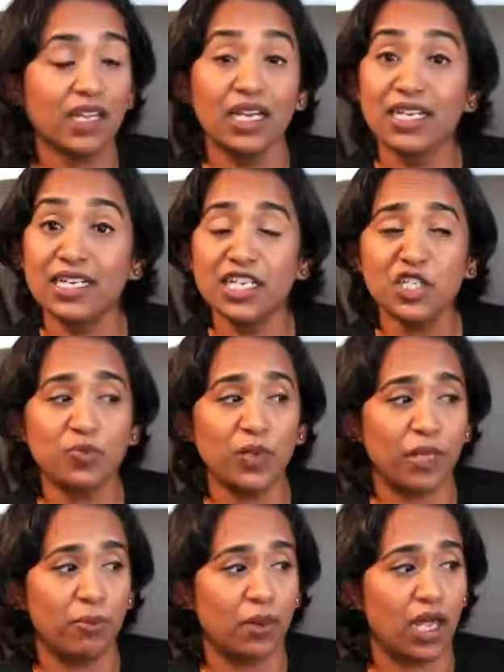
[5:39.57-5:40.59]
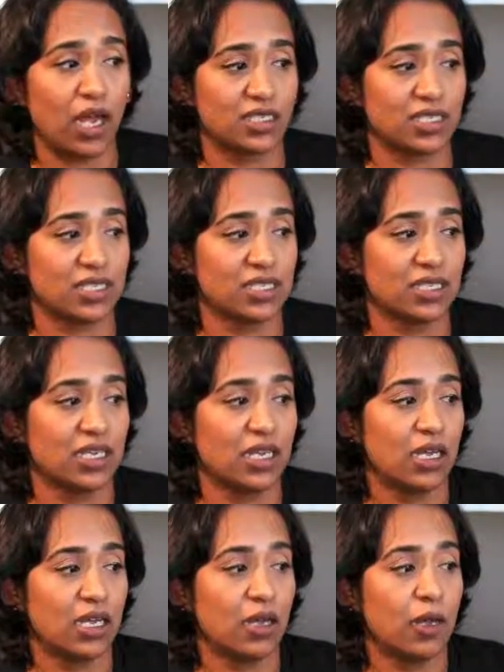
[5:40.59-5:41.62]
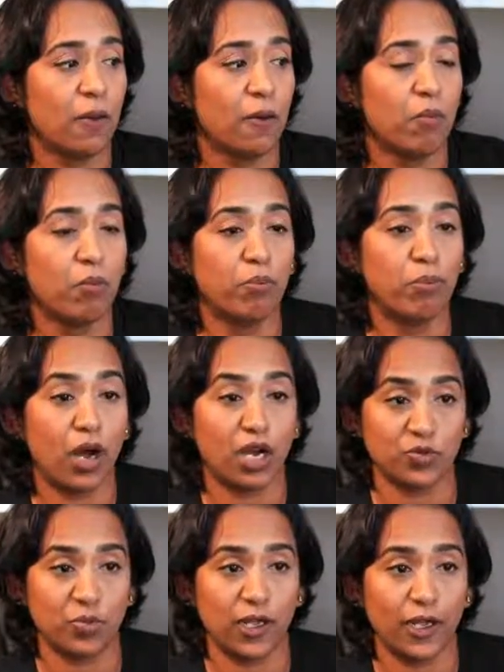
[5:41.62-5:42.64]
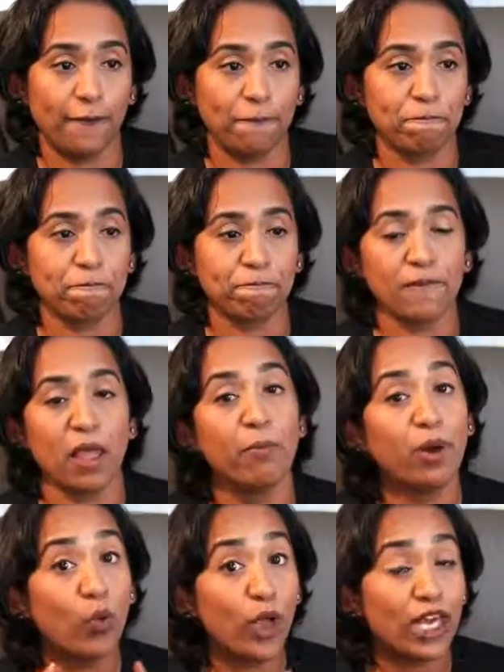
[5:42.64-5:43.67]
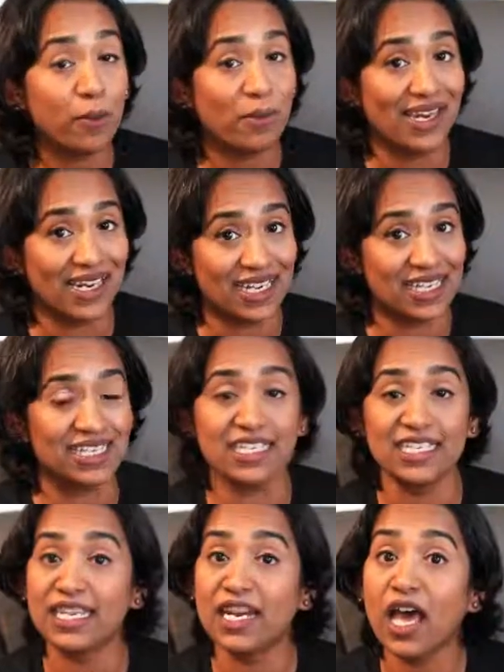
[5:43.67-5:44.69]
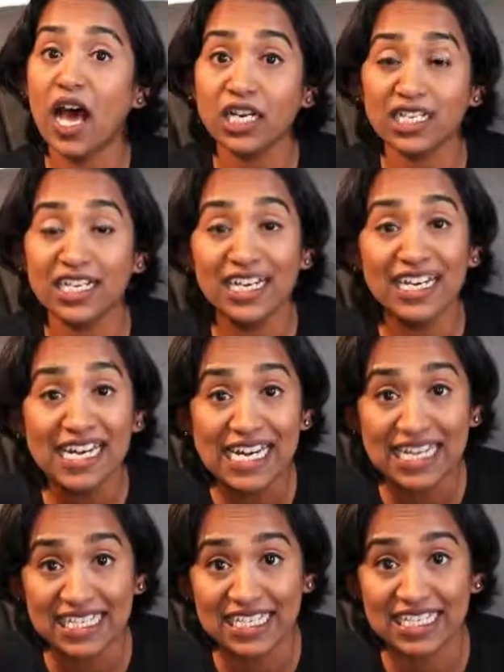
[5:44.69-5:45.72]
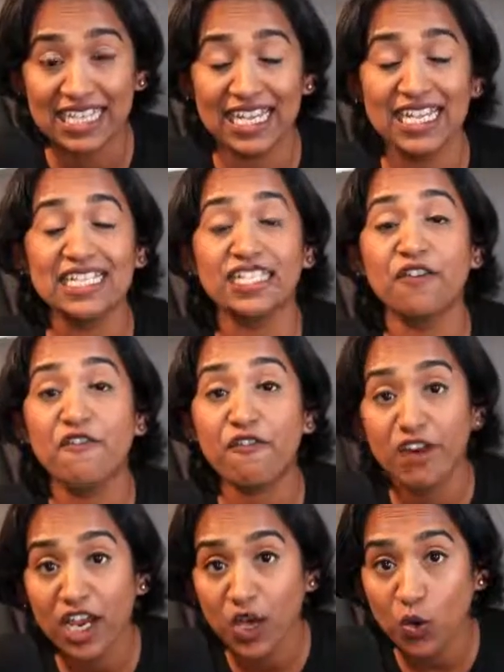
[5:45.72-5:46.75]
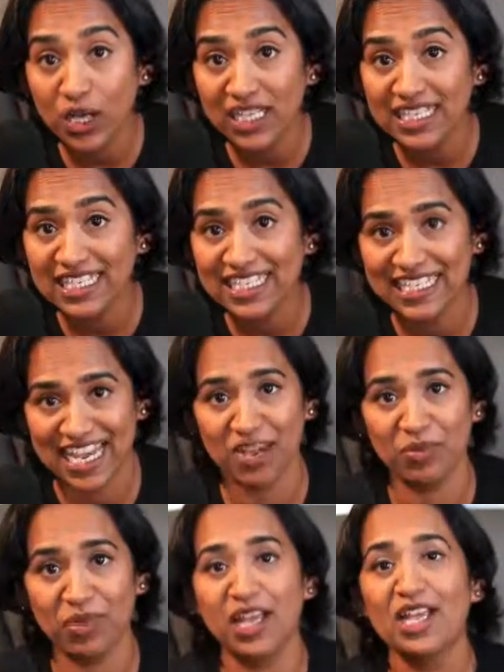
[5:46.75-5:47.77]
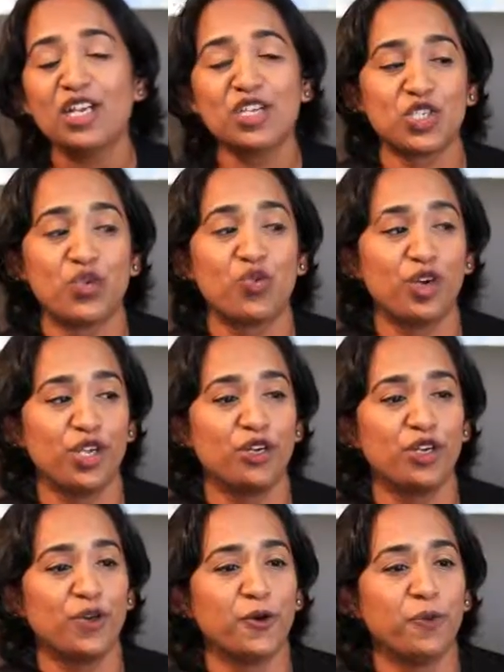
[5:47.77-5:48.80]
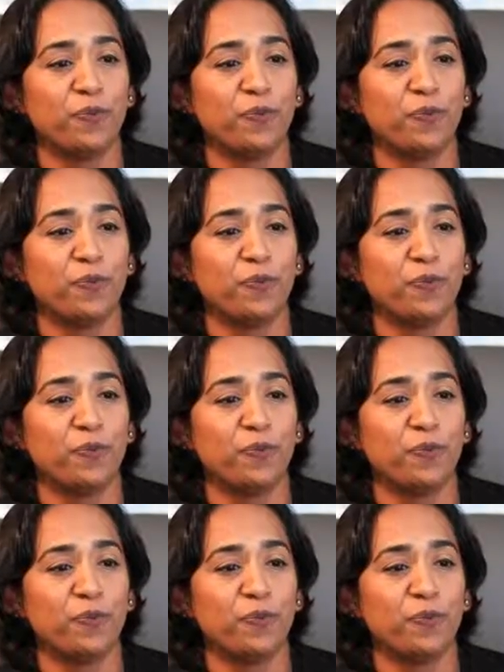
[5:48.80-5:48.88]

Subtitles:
display plots, box plot. But wait a minute, this is not a list. It's a frequency table. So what do?